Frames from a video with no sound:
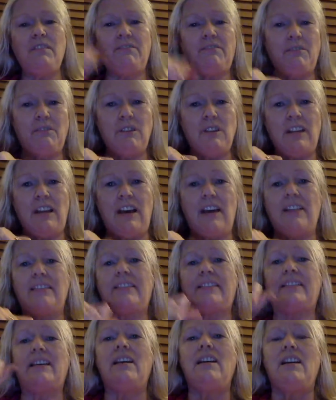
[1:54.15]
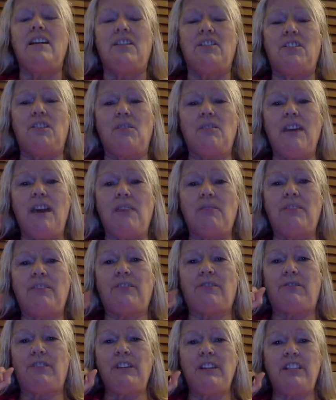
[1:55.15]
before last. So that was
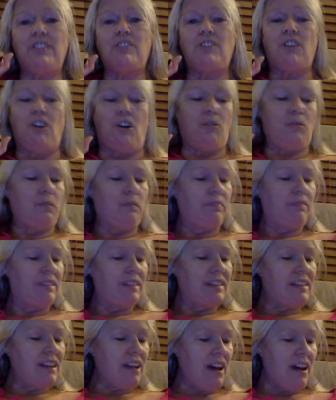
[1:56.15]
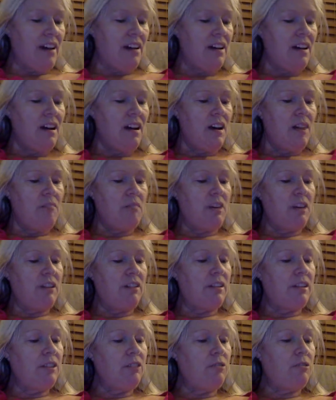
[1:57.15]
Freak Show. Yeah,
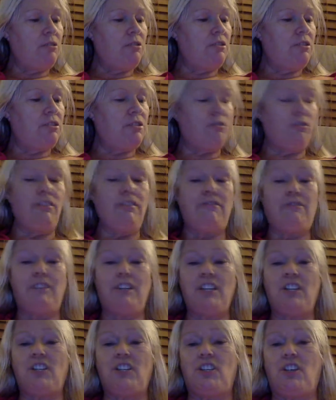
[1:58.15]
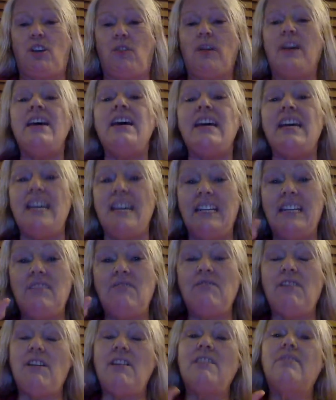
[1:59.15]
American Horror Story Freak Show. It
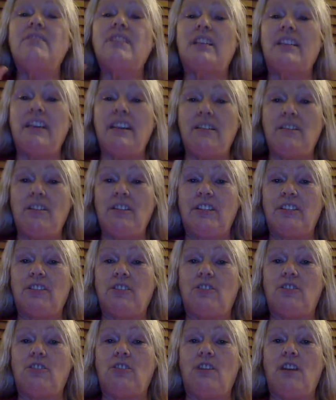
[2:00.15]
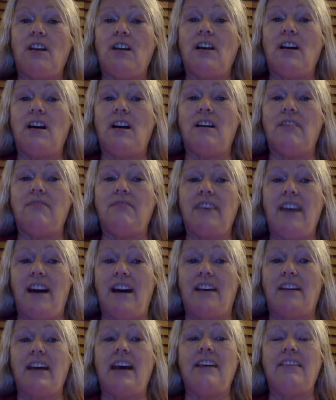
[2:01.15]
involves a character of
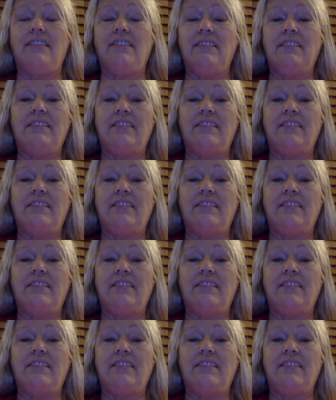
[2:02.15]
that. And